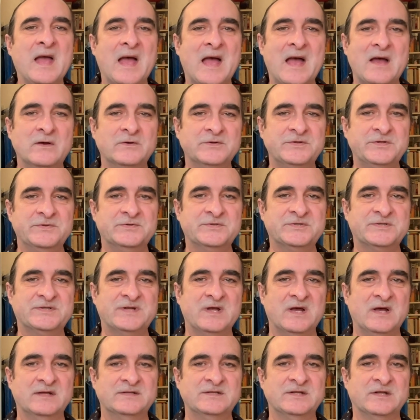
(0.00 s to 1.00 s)
How do you
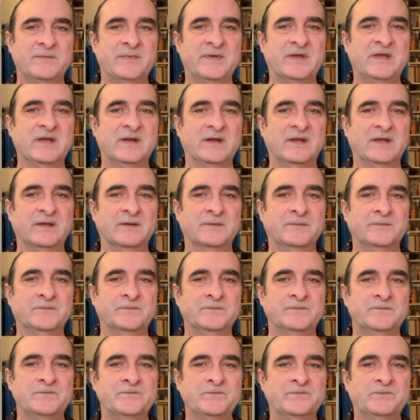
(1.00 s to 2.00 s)
start at the beginning
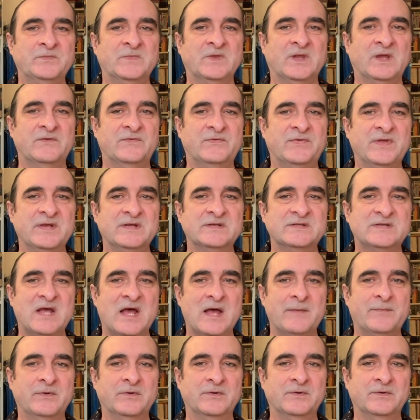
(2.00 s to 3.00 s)
if things
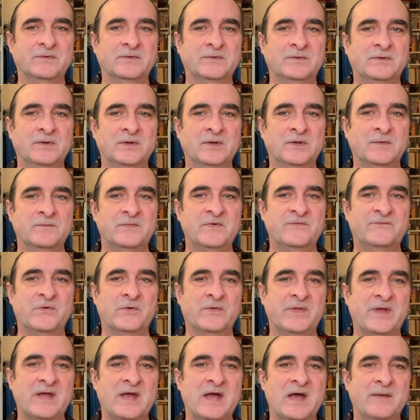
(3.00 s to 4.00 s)
happen before
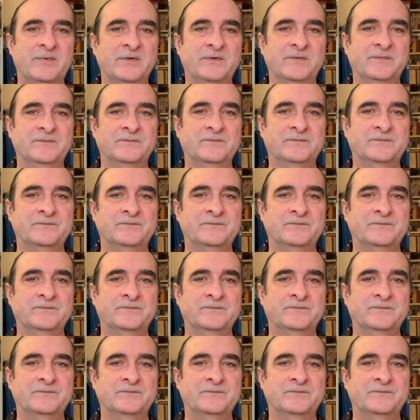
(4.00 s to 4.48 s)
they happen?